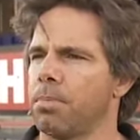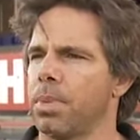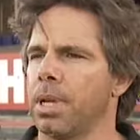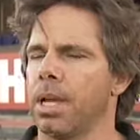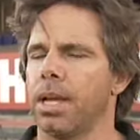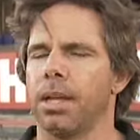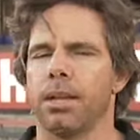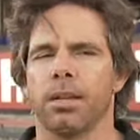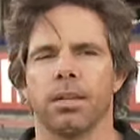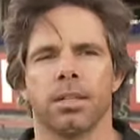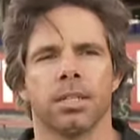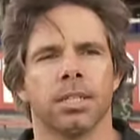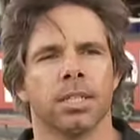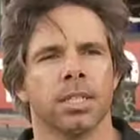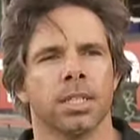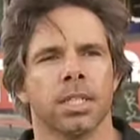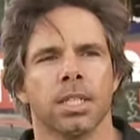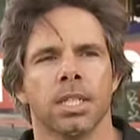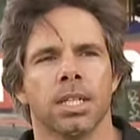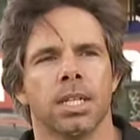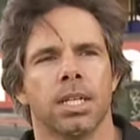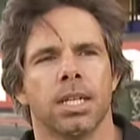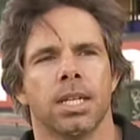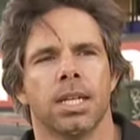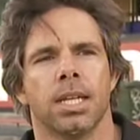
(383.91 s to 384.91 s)
But
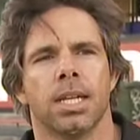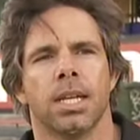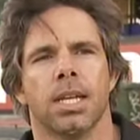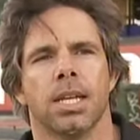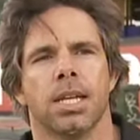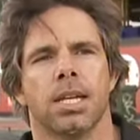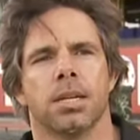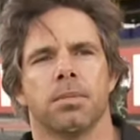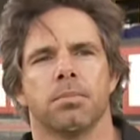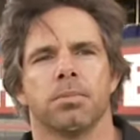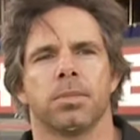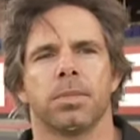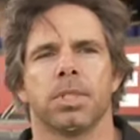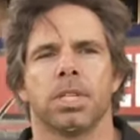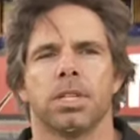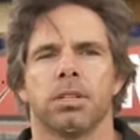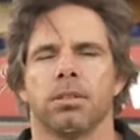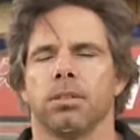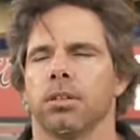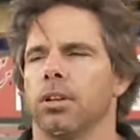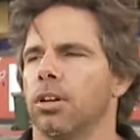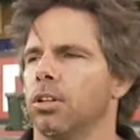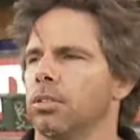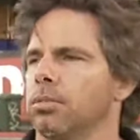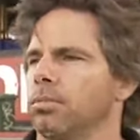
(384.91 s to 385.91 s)
um, yeah,
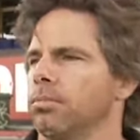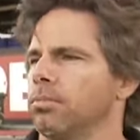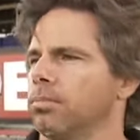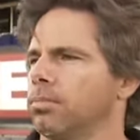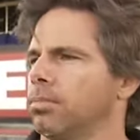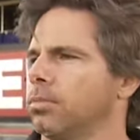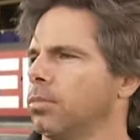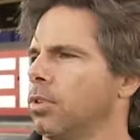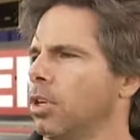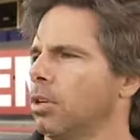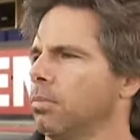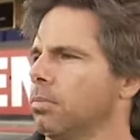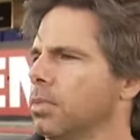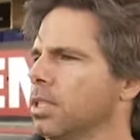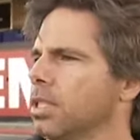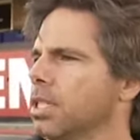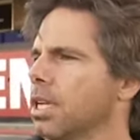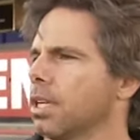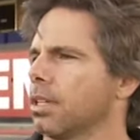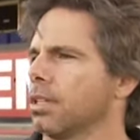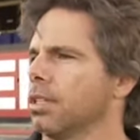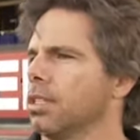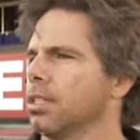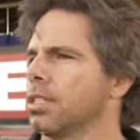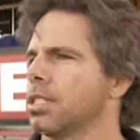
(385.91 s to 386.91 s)
I, I'm
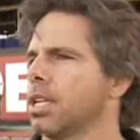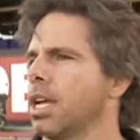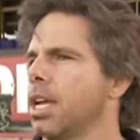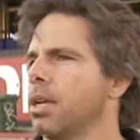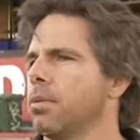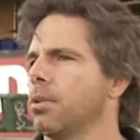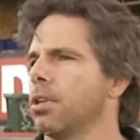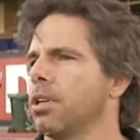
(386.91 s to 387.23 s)
exactly the same.